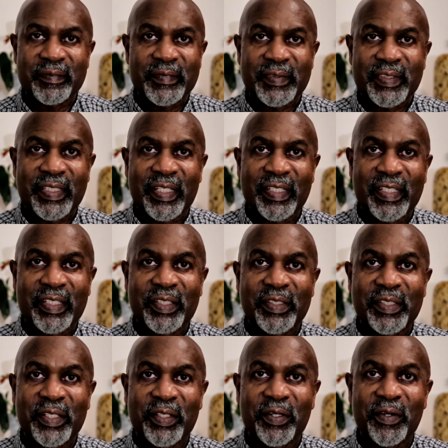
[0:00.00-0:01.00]

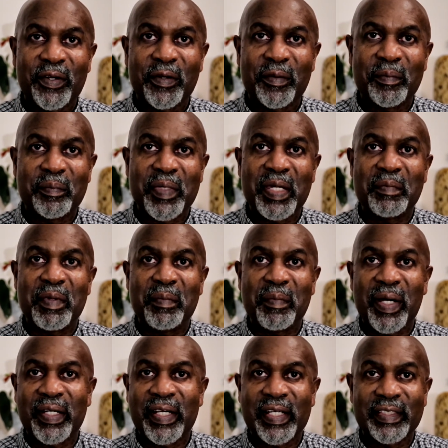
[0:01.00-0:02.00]
the term baby
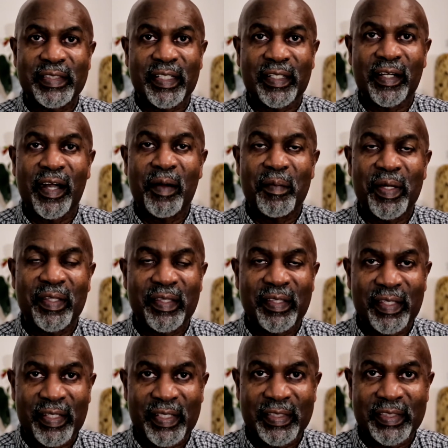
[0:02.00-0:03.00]
mother is a common
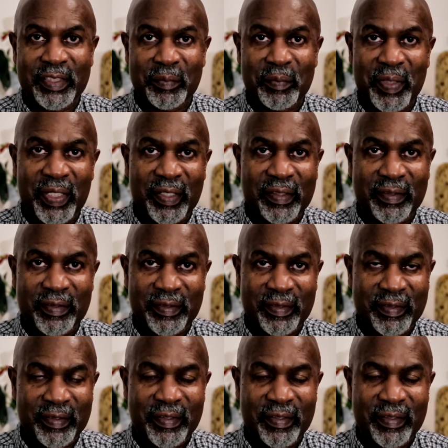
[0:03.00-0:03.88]
thing in Jamaica.